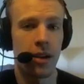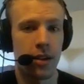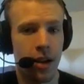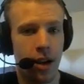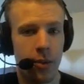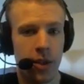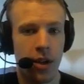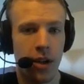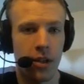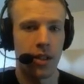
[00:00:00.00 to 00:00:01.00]
and common
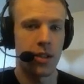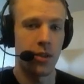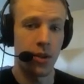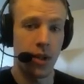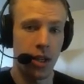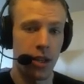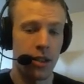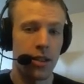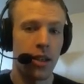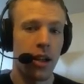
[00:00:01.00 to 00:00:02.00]
cards that you need
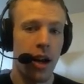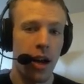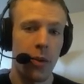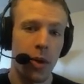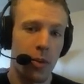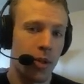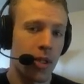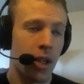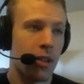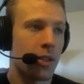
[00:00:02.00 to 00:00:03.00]
to get a high win
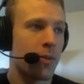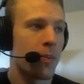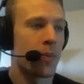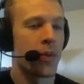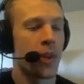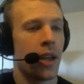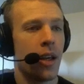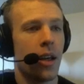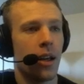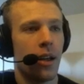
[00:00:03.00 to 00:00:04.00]
percentage.
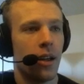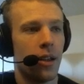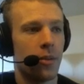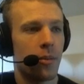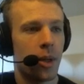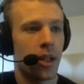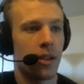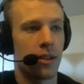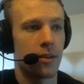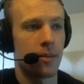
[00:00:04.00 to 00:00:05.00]
But
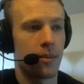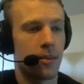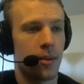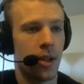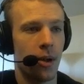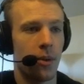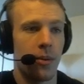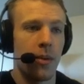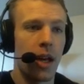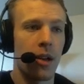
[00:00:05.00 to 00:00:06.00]

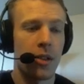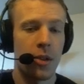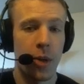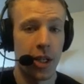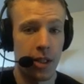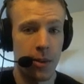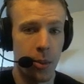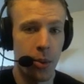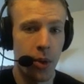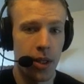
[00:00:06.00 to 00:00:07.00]
that also brings up the
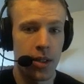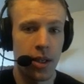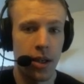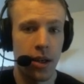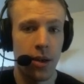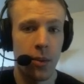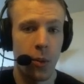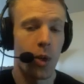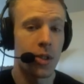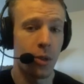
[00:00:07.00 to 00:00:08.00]
point,
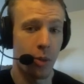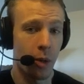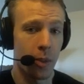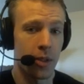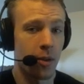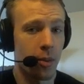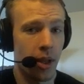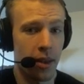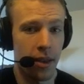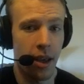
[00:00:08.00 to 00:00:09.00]
what's your purpose for
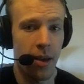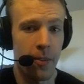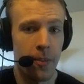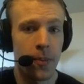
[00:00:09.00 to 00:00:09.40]
playing the game?